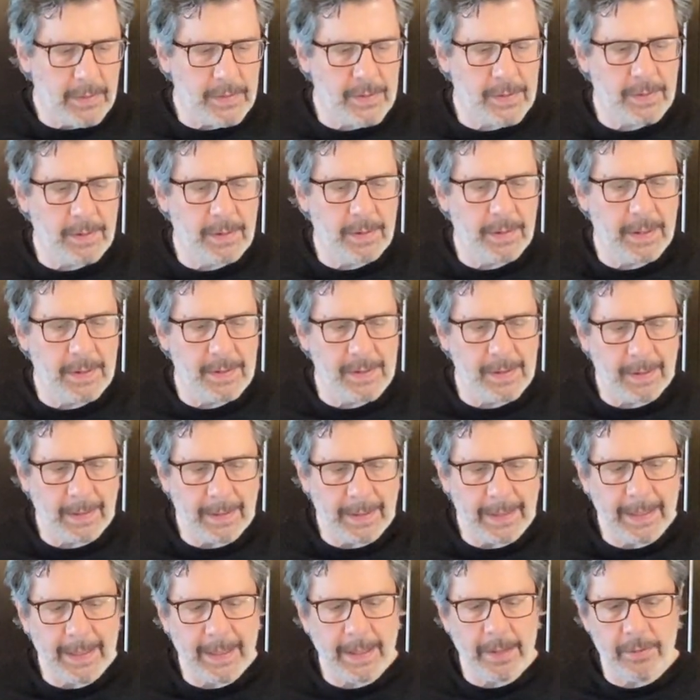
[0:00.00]
is
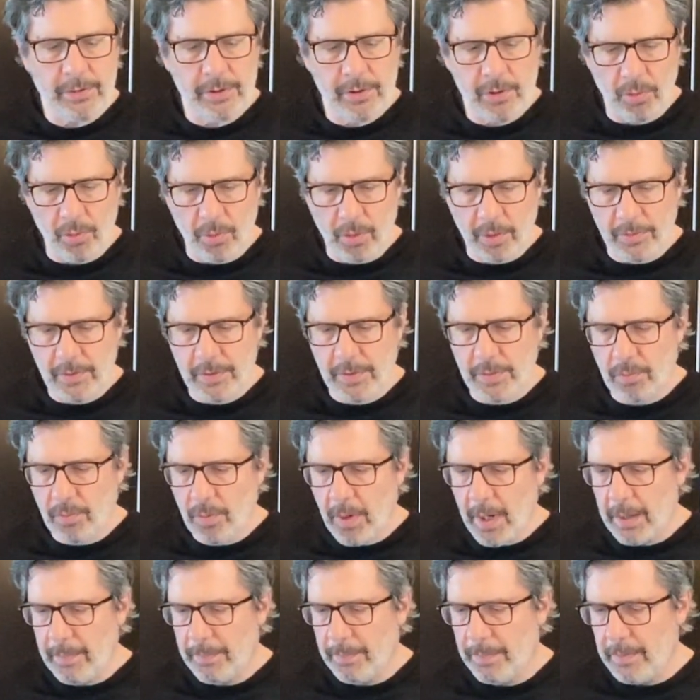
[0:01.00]
leaning towards the
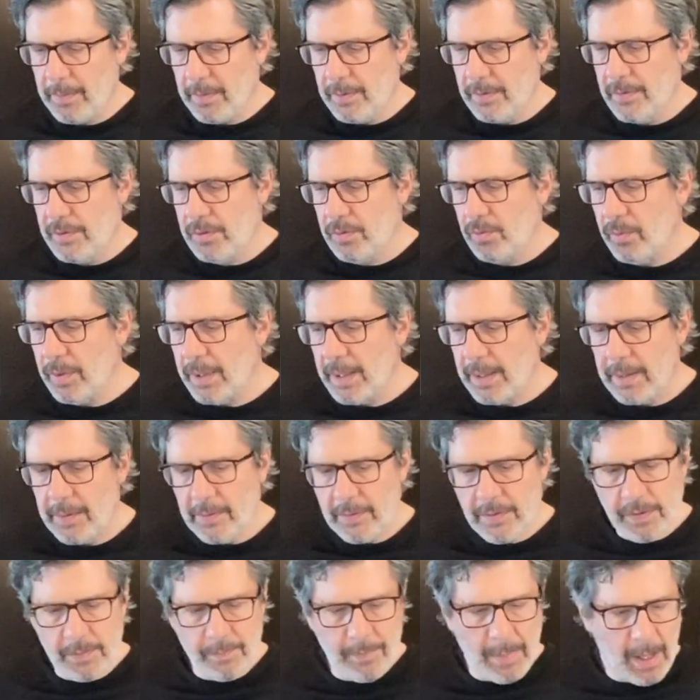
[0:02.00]
ripe,
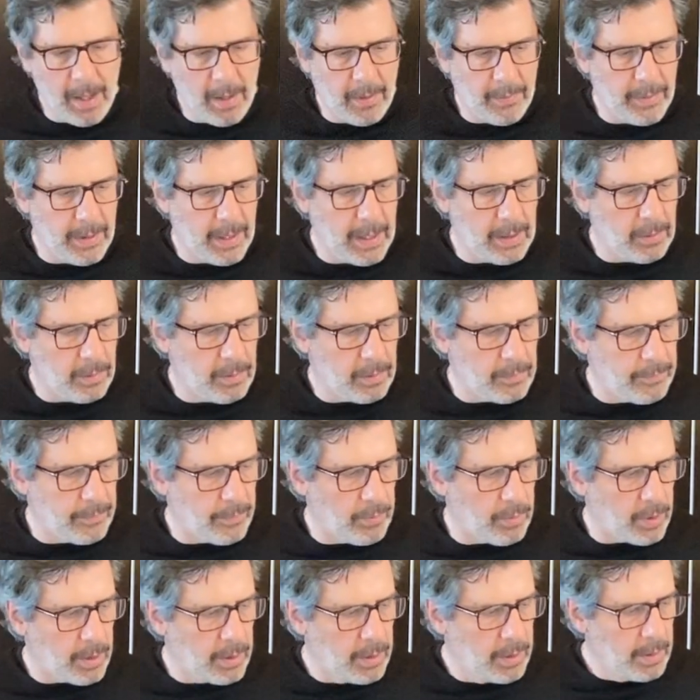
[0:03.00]
sweet smell that I look
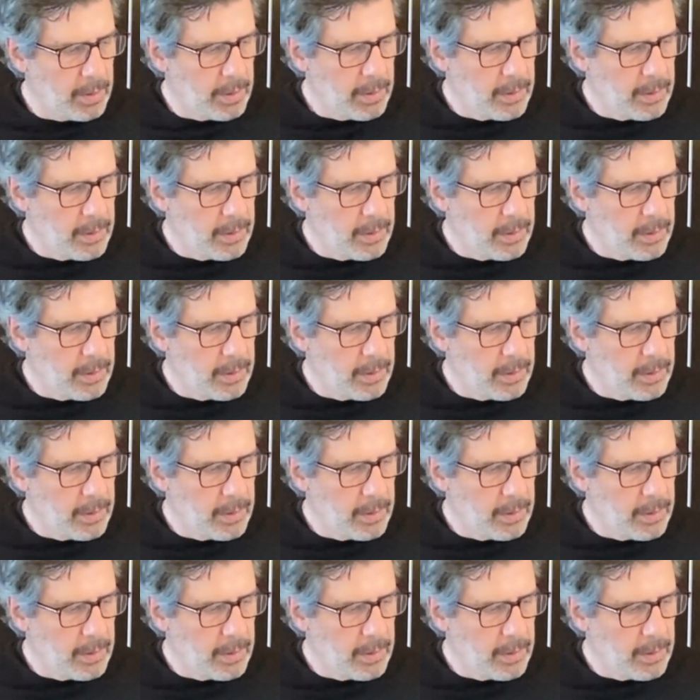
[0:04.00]
for.